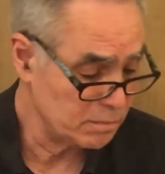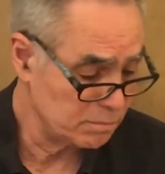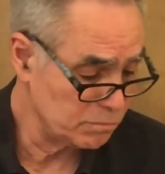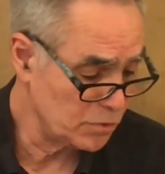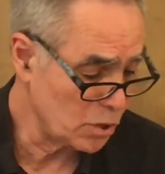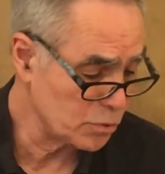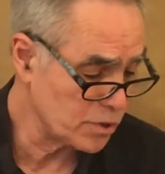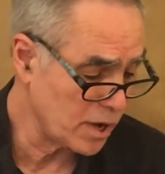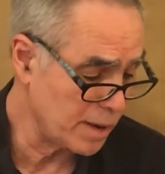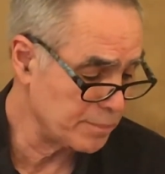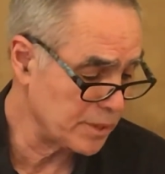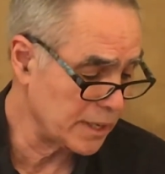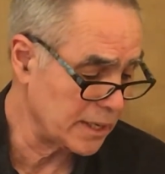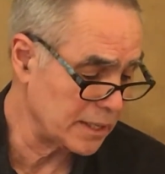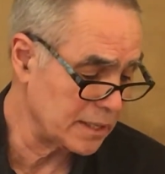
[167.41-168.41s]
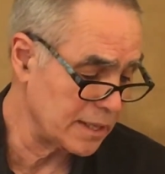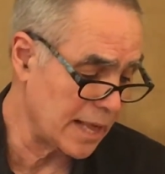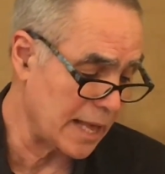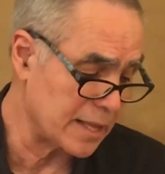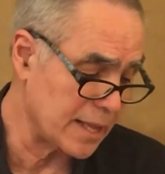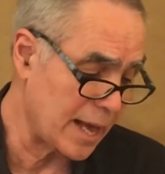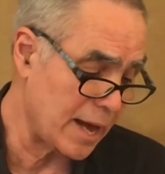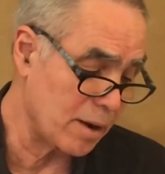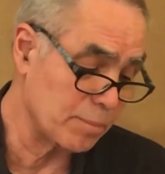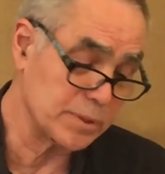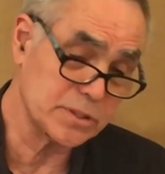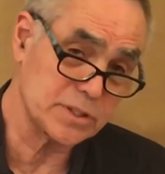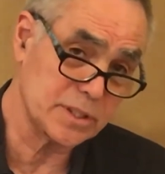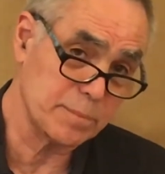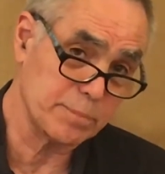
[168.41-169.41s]
No time to get into that now, but
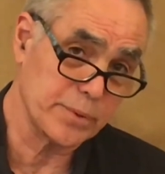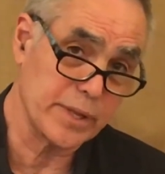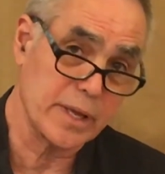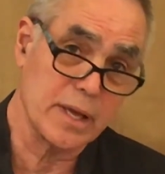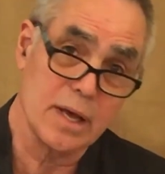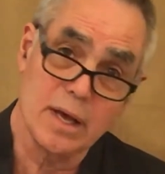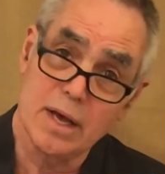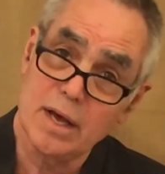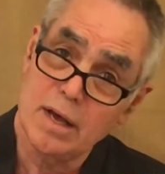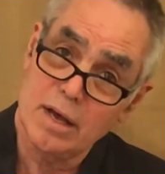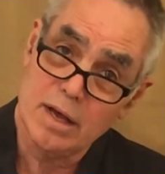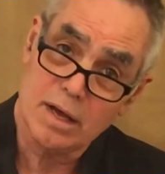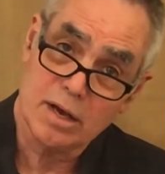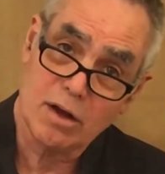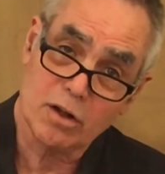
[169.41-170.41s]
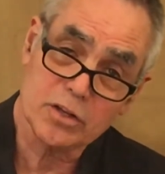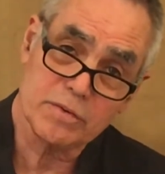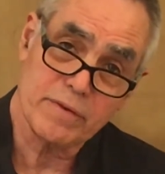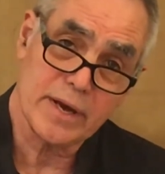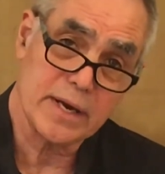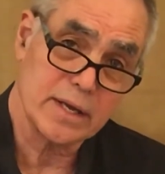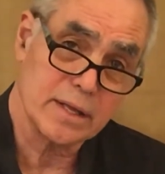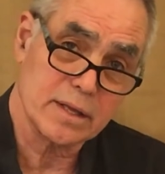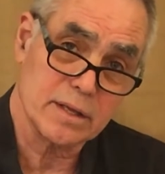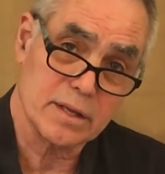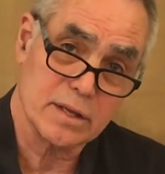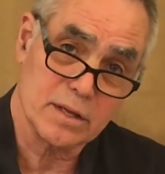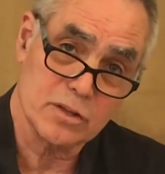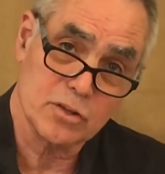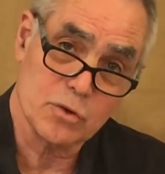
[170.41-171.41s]
simply cultivating,
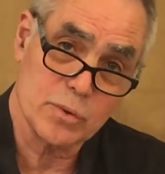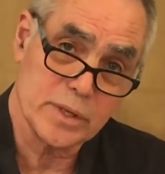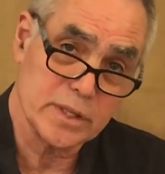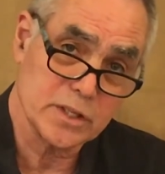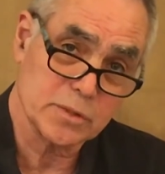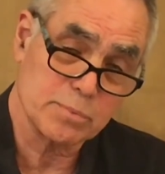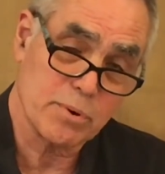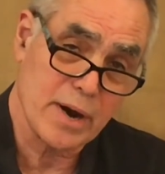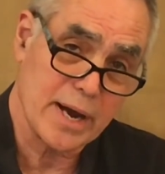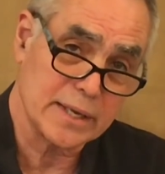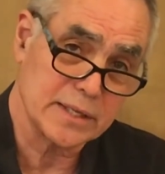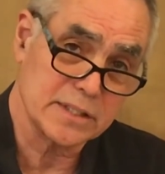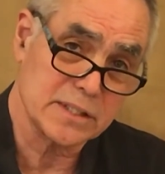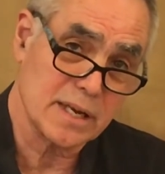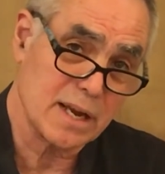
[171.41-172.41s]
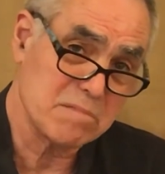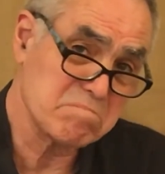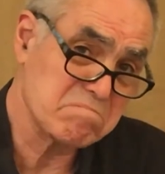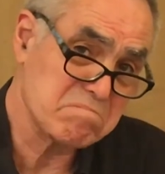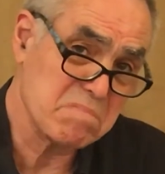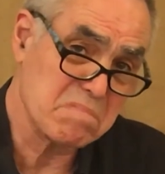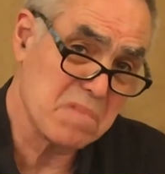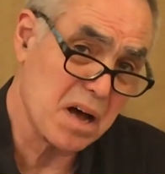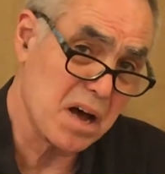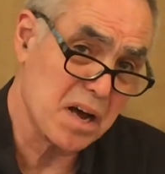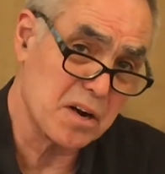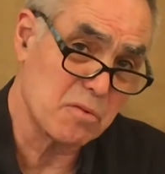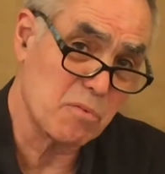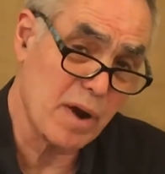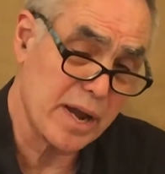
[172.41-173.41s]
doing this practice on
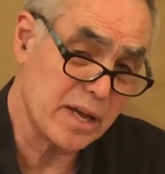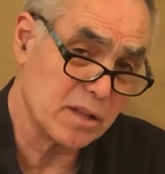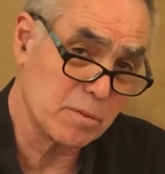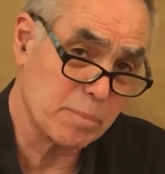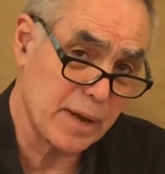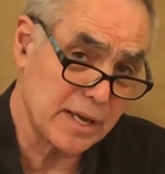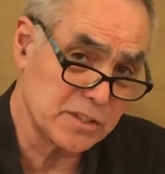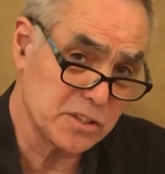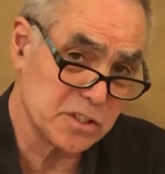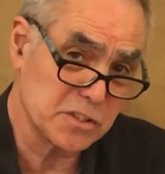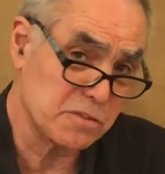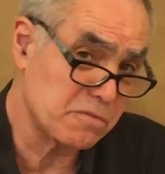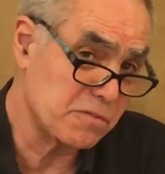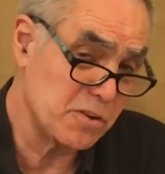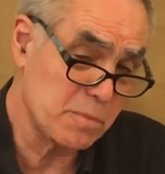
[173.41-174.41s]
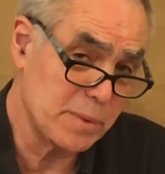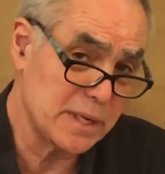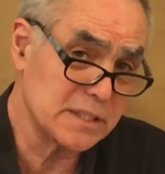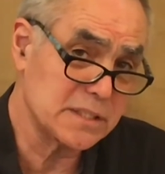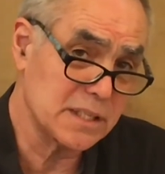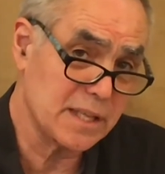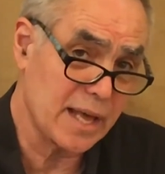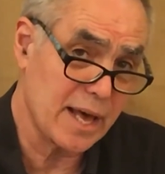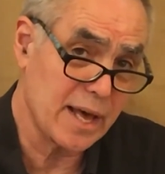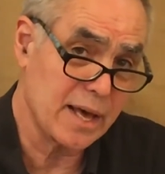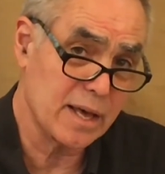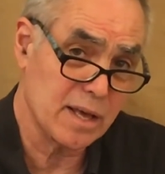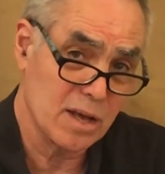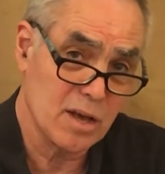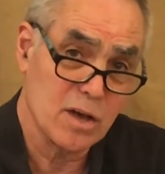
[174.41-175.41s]
a regular basis, a few minutes a day,
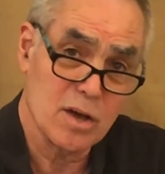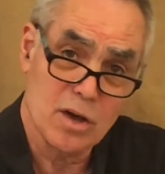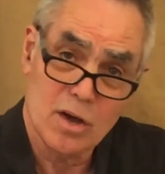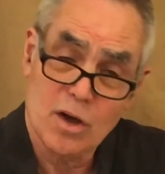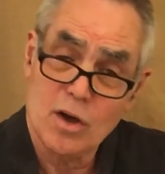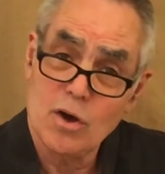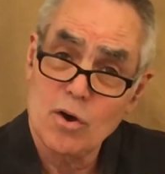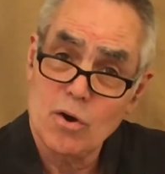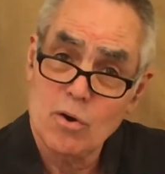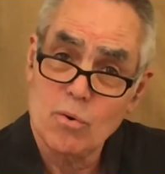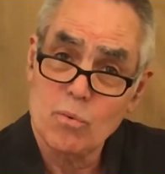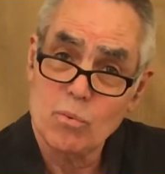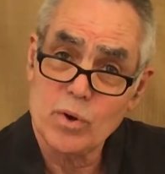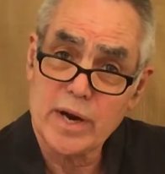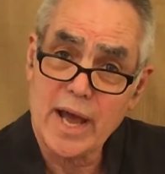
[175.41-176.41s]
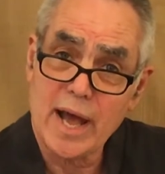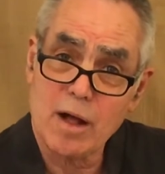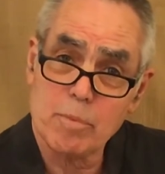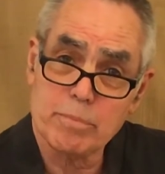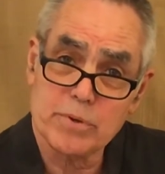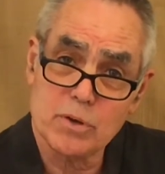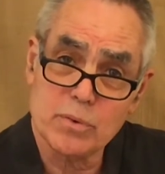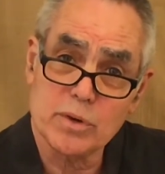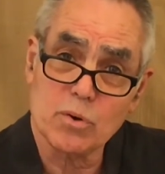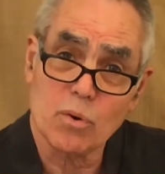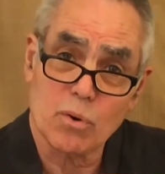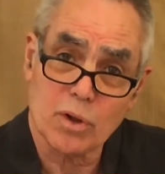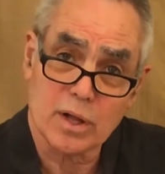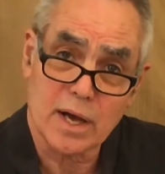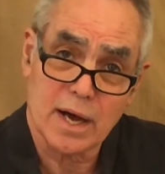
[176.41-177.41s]
would help you in
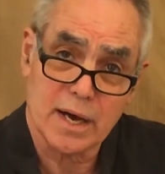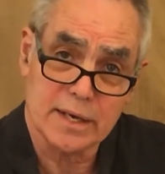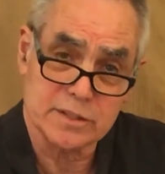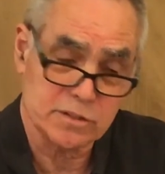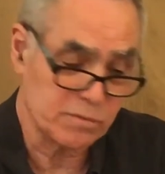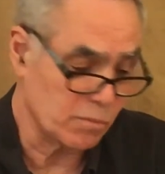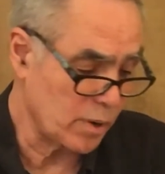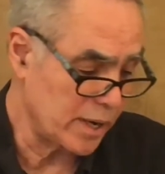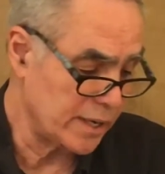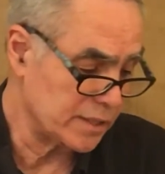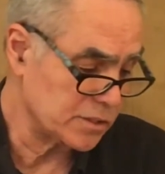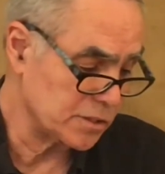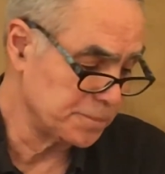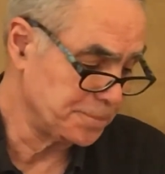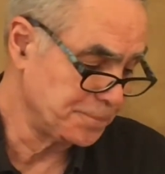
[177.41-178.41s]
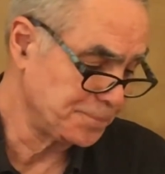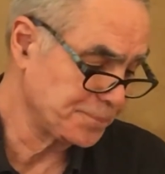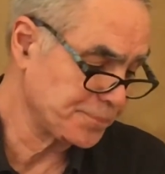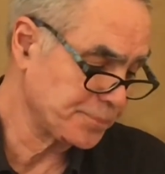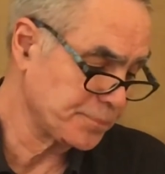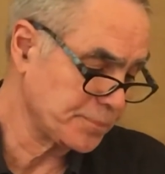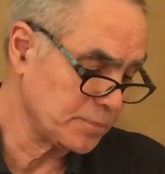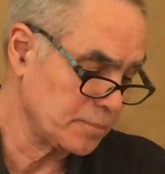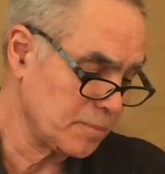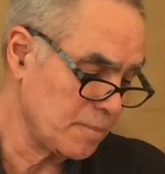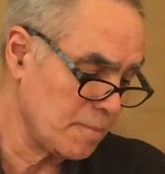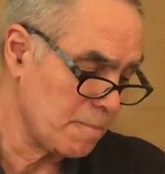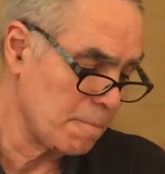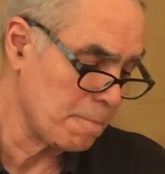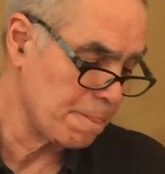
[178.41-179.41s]
all kinds of ways.
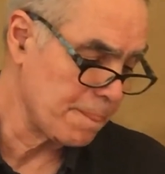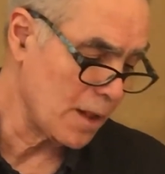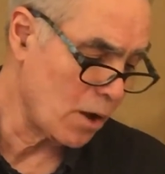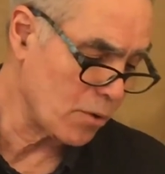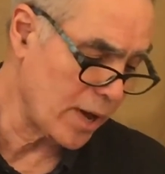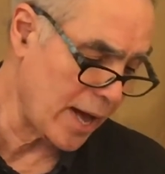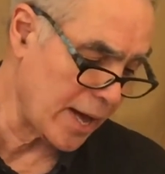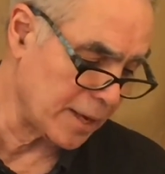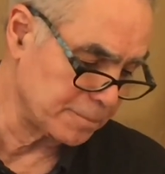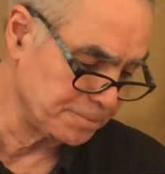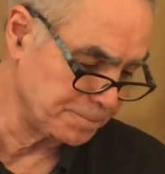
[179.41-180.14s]
Okay,